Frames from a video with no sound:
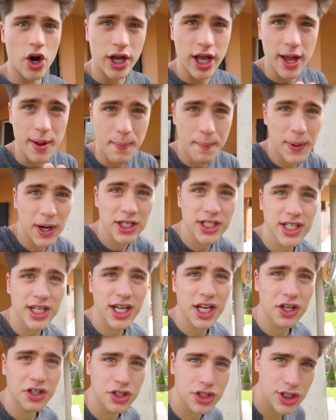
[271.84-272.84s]
okay,
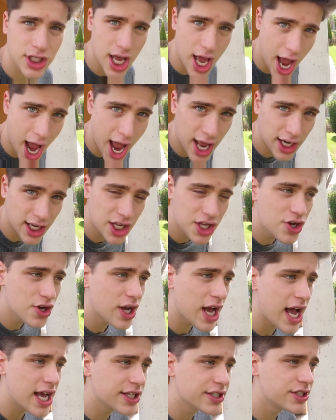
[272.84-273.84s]
Martinators, I need you
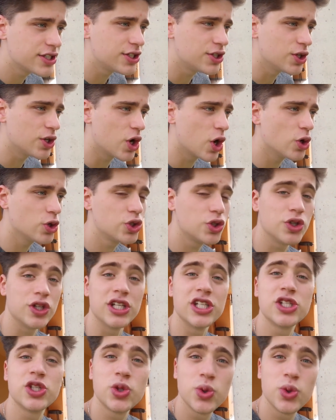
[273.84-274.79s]
guys to go to the